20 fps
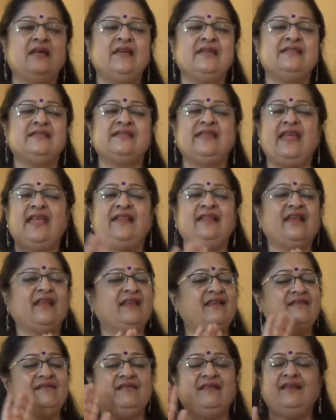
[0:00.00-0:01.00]
saying that
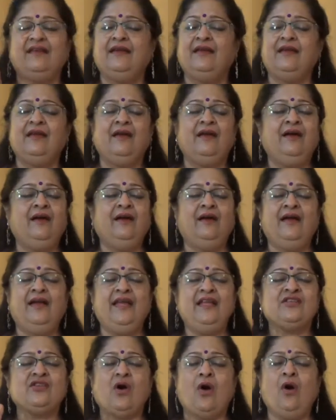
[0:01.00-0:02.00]

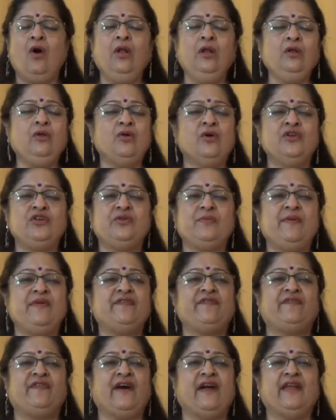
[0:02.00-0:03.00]
it's all going to be
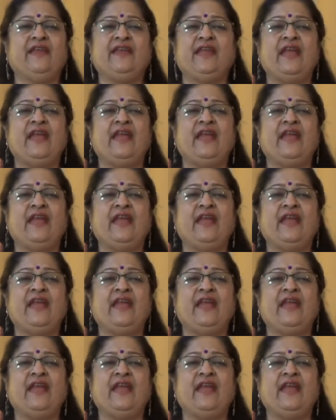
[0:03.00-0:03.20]
fine.